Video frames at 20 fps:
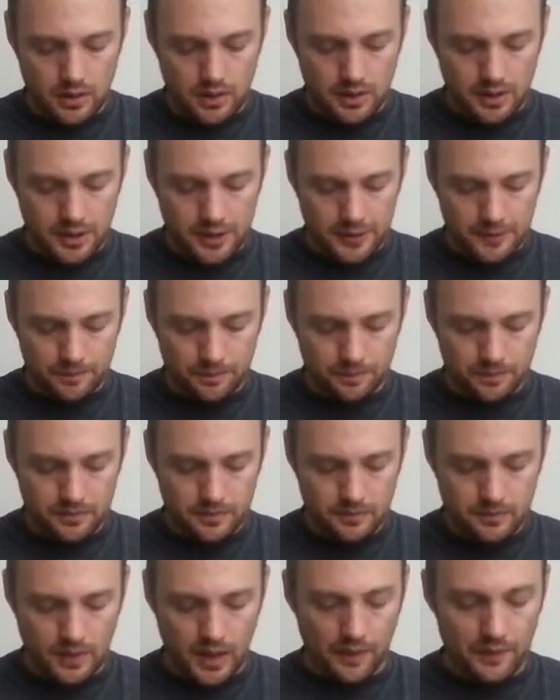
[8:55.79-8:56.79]

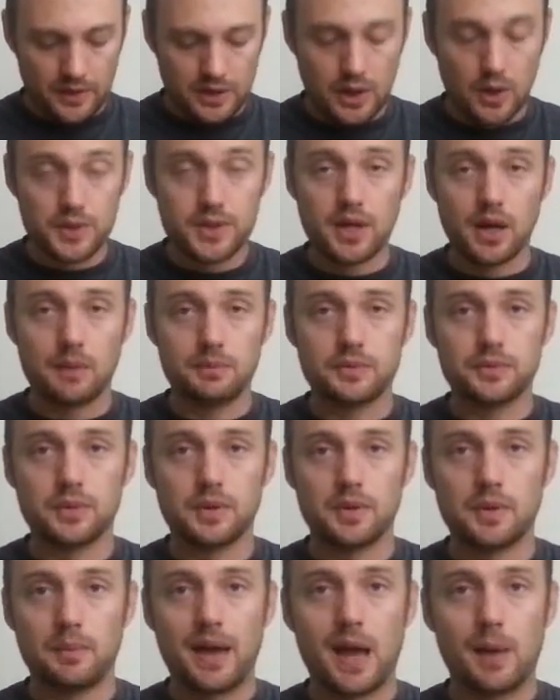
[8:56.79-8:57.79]
And the load times
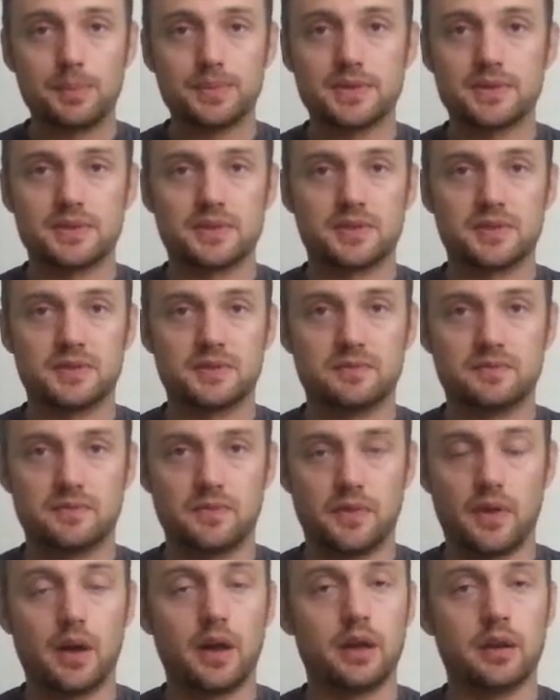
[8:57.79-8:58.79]
for the maps is
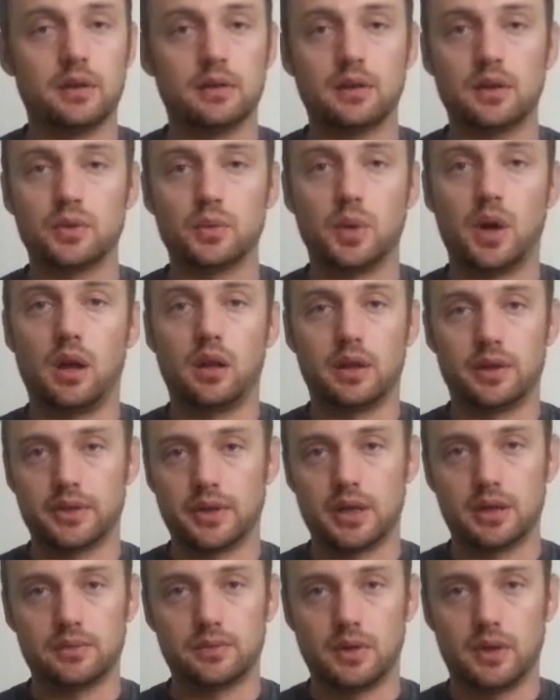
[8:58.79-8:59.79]
fine as well on
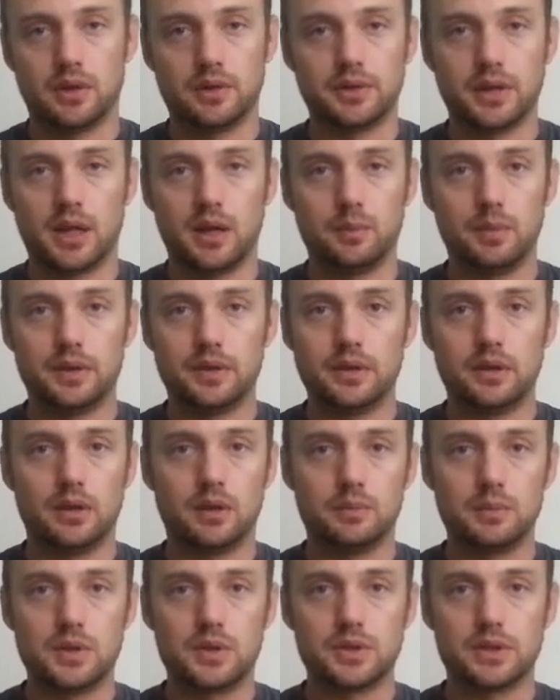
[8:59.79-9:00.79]
Titanfall. Not a big
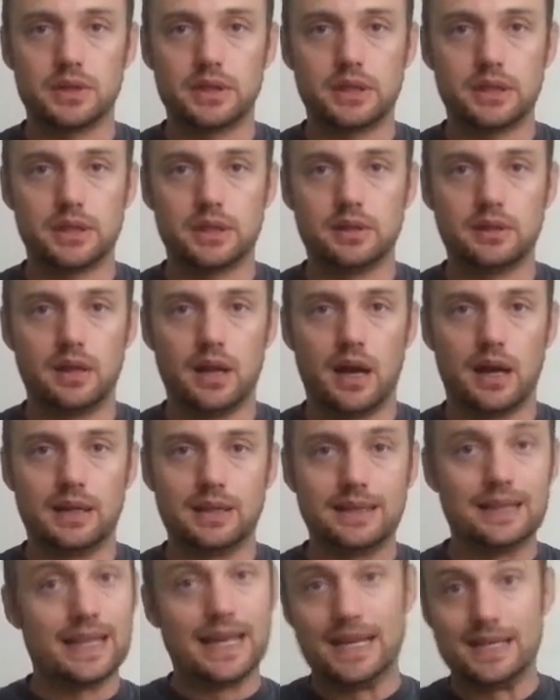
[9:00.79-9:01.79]
deal. I'm usually
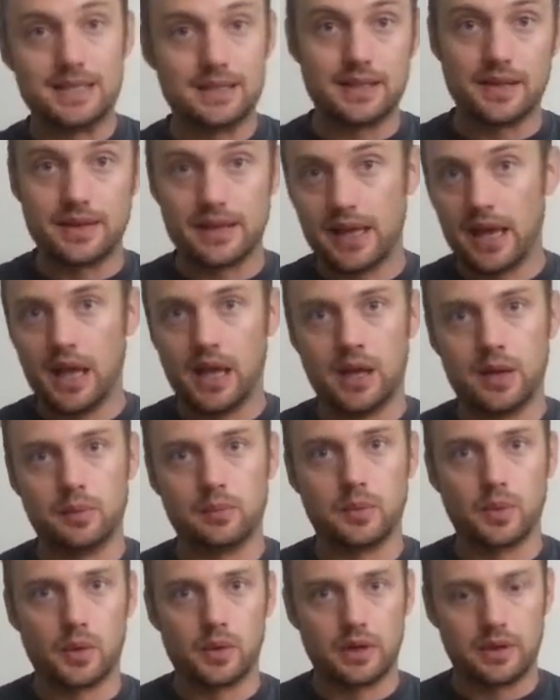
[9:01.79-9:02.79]
not late to the
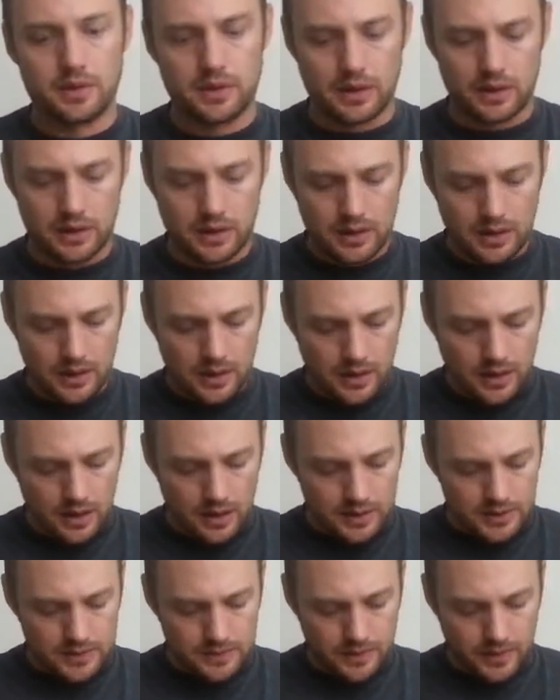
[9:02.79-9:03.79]
game or anything.
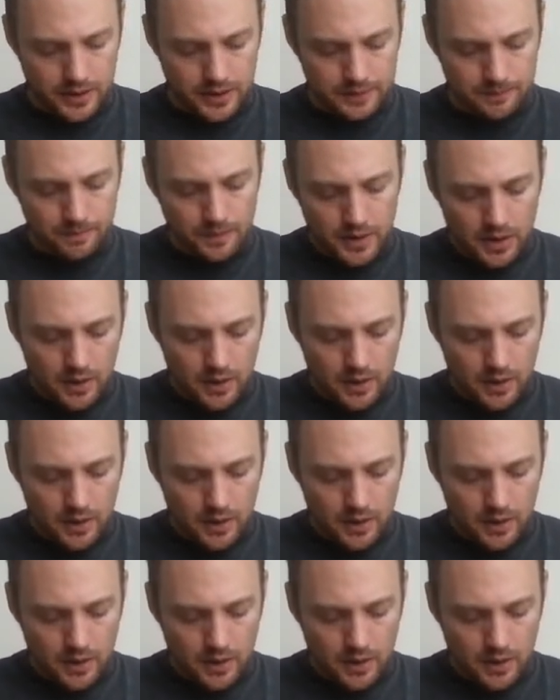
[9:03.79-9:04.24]
It's fine.